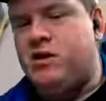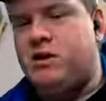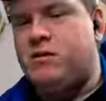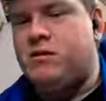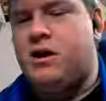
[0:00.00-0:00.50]

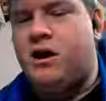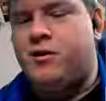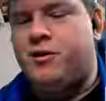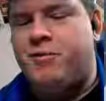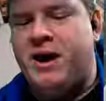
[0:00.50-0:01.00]
can
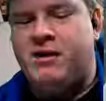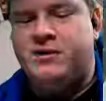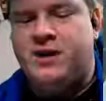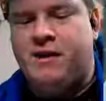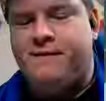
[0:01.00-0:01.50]
color or paint
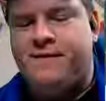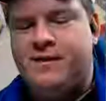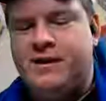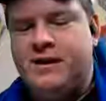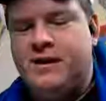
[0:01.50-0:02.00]
yourself,
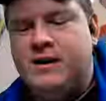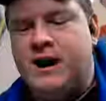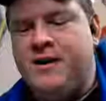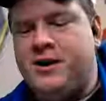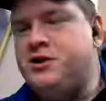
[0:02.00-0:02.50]

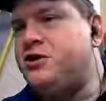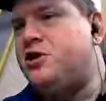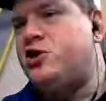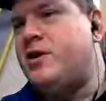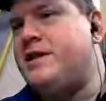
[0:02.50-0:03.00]
and then you
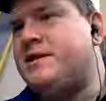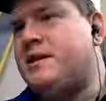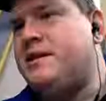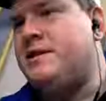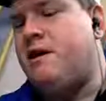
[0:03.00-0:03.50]
just trace
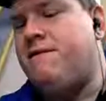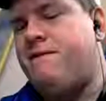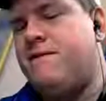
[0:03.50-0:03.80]
this stuff.